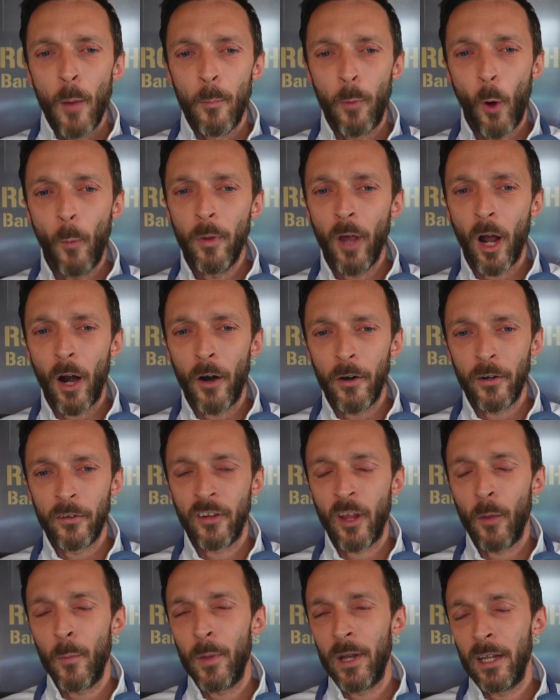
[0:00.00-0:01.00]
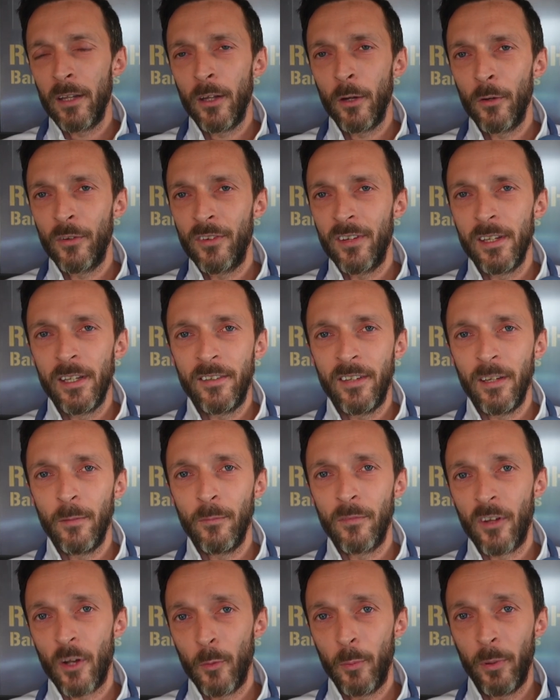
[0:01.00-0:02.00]
Baumgartner's coming in now to the team
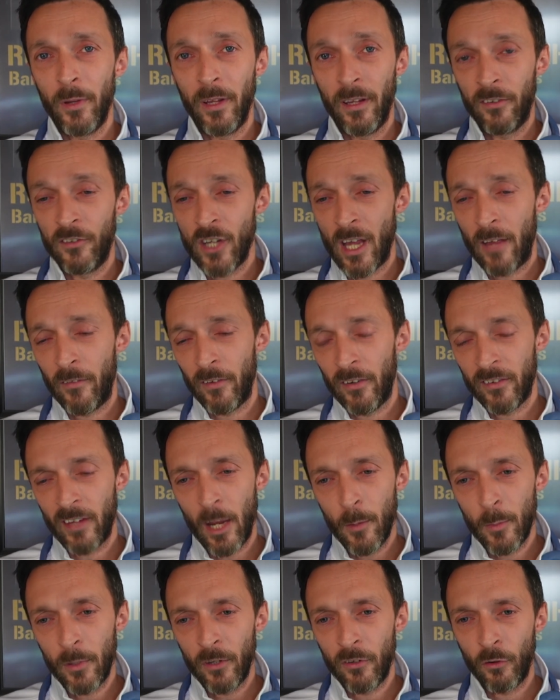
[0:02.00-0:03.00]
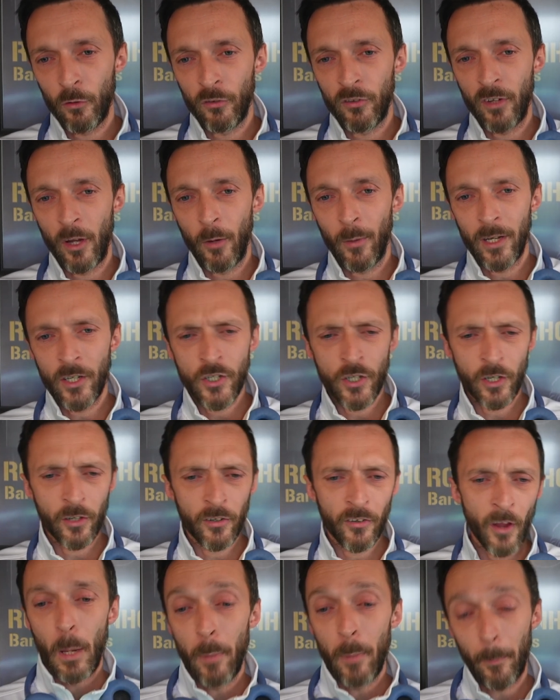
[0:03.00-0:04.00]
to replace Xavi Simons, who's now
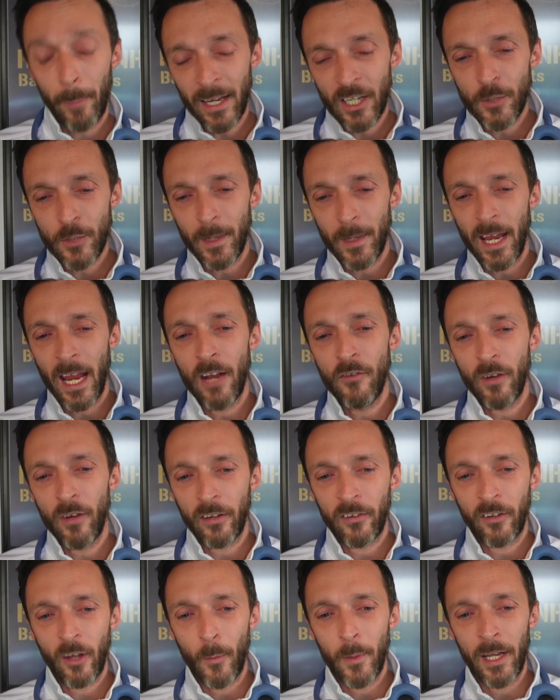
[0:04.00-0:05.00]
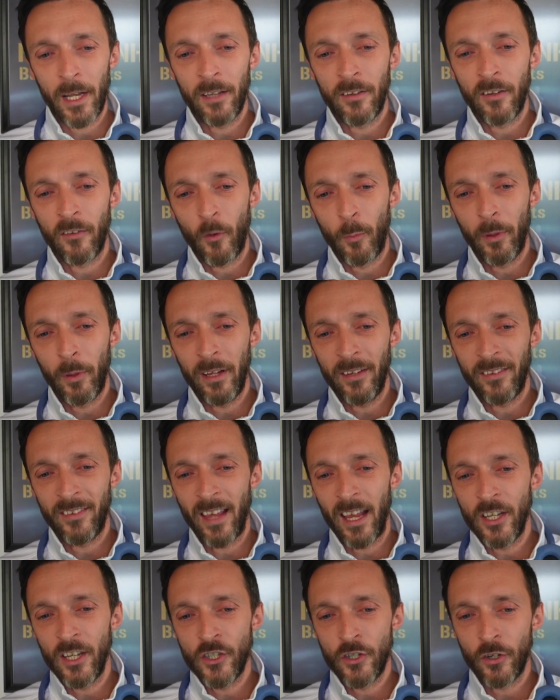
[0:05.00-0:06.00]
injured, but Benjamin Henrich's coming in to replace
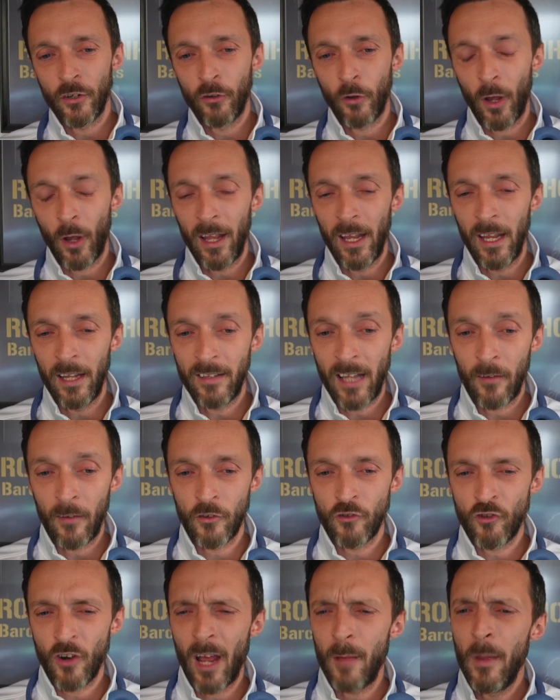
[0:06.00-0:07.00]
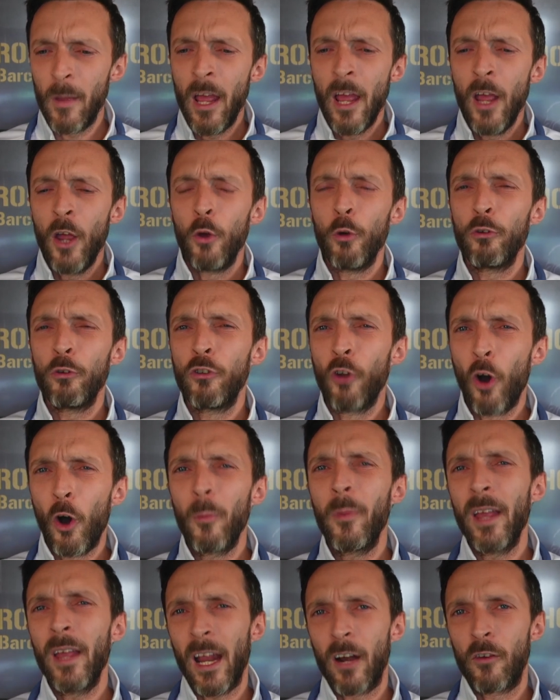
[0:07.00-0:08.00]
the injured David Ram, who's
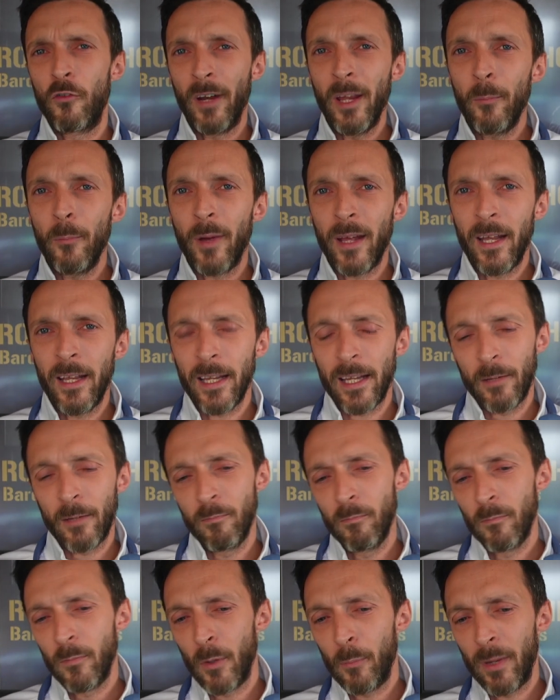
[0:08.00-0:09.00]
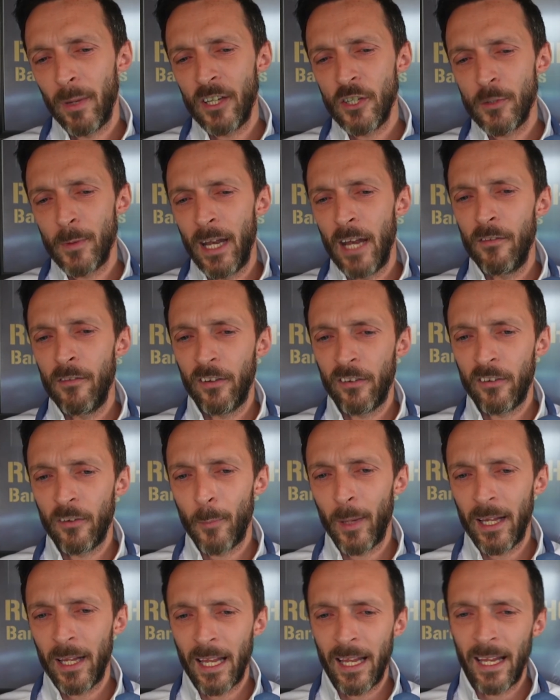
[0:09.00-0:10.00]
normally a right back, but Benjamin Henrichs is a
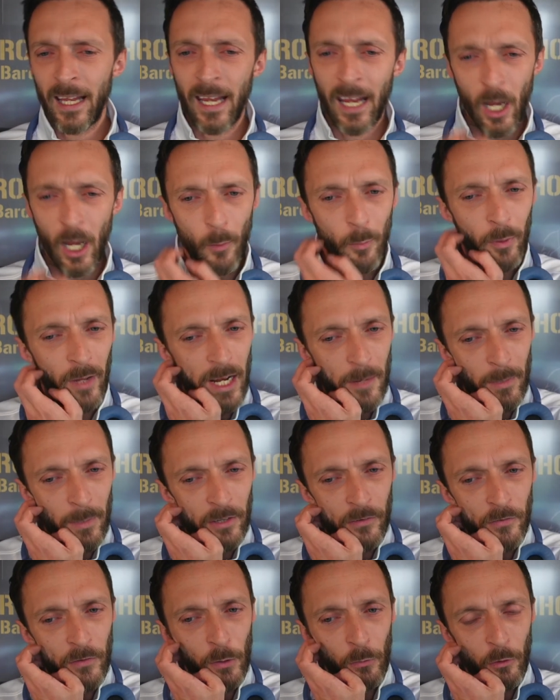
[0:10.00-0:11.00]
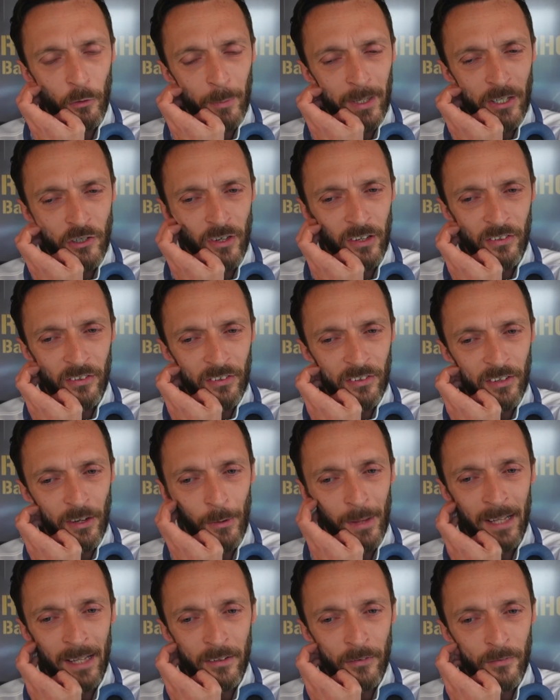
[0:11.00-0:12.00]
big guy, can kind of play in midfield. It'll be interesting to see how
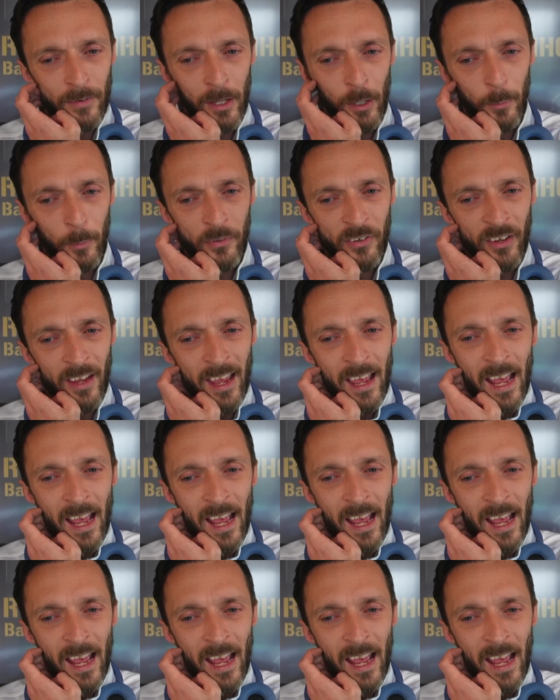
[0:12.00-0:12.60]
that develops.